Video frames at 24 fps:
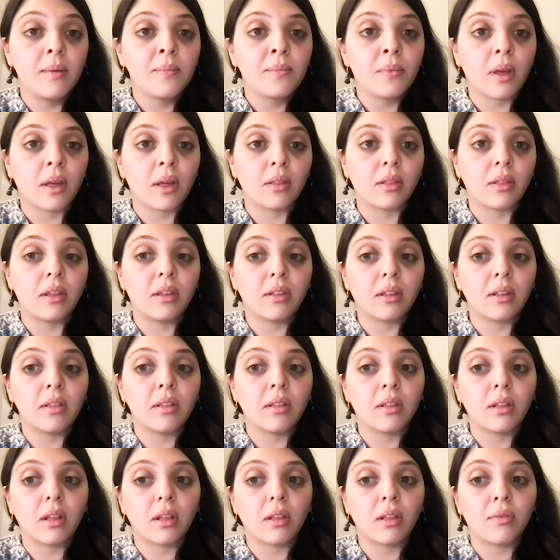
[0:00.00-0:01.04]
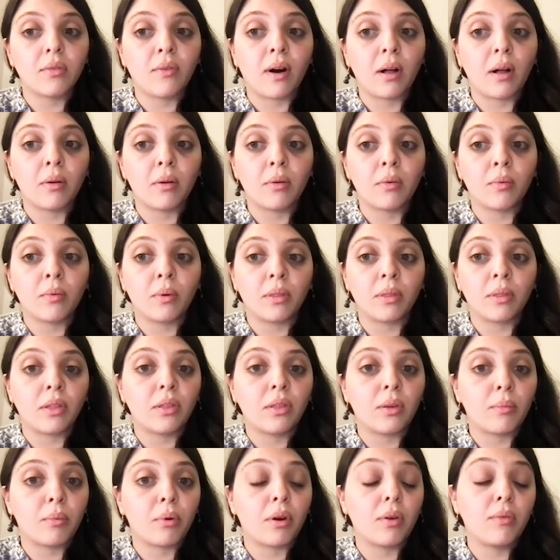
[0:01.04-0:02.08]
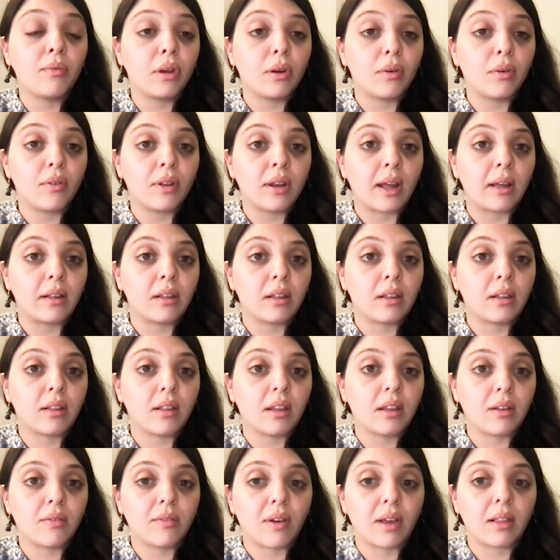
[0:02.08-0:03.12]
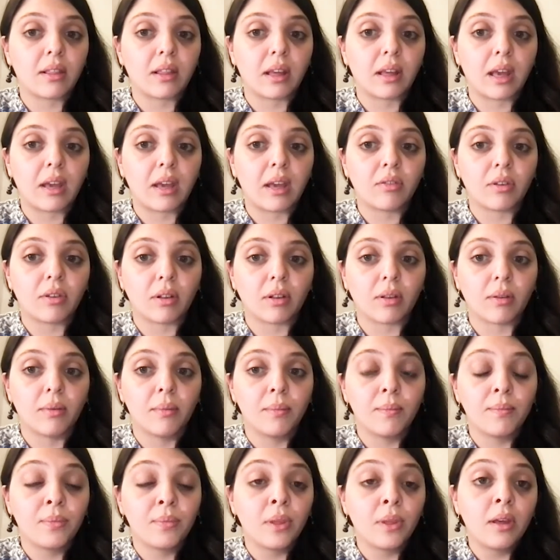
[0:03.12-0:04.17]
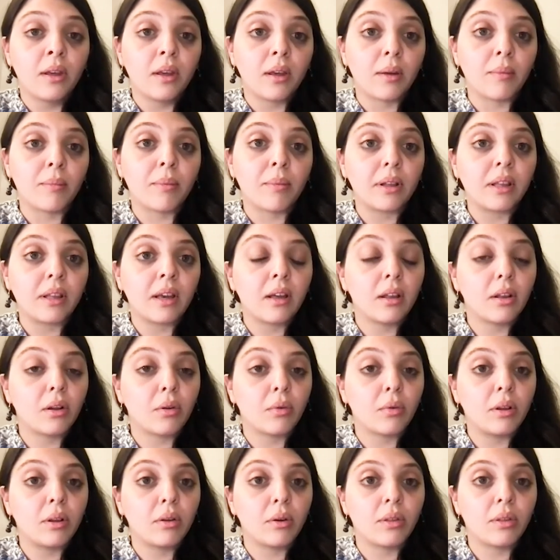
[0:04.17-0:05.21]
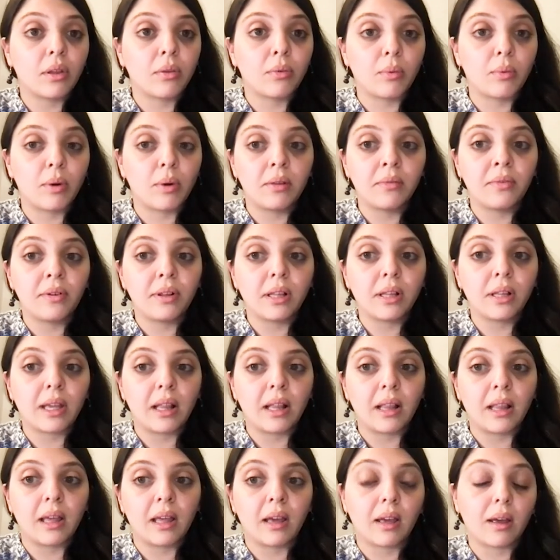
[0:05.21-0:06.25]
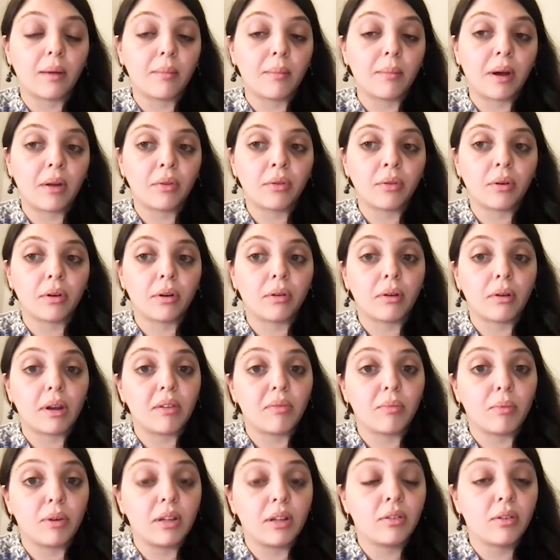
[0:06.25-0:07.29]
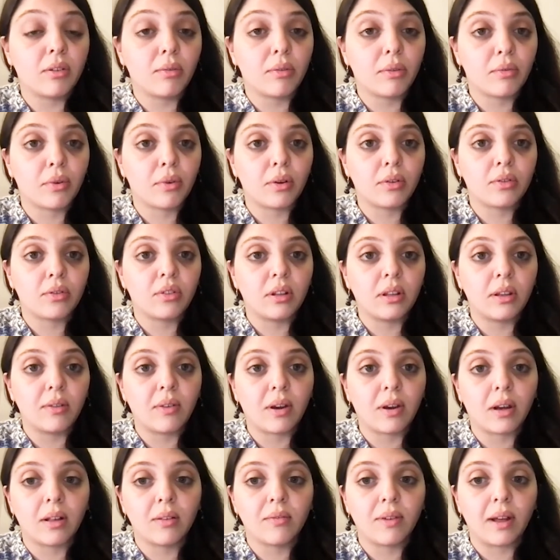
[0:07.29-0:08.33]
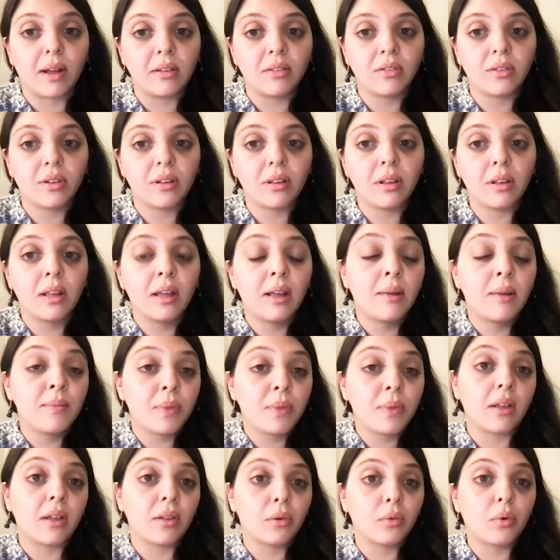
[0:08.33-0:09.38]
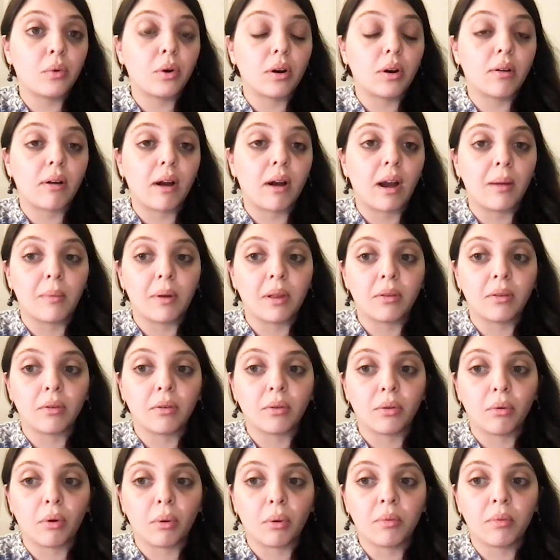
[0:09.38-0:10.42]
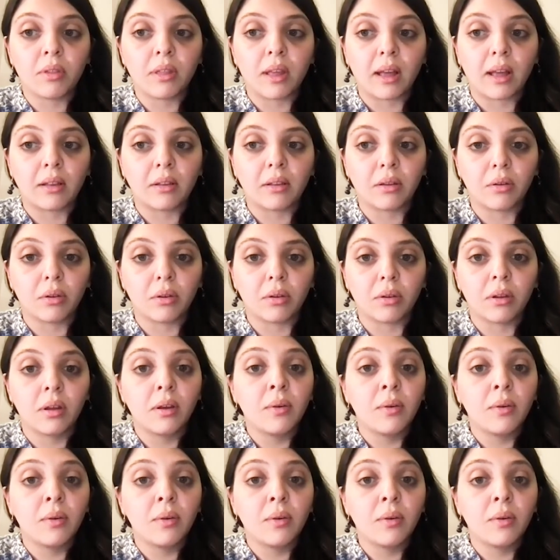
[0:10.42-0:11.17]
and these incidents fall within the purview of an ICC investigation. In particular, we know that willful killing amounts to a grave breach of the Fourth Geneva Convention and a war crime under the Rome Statute.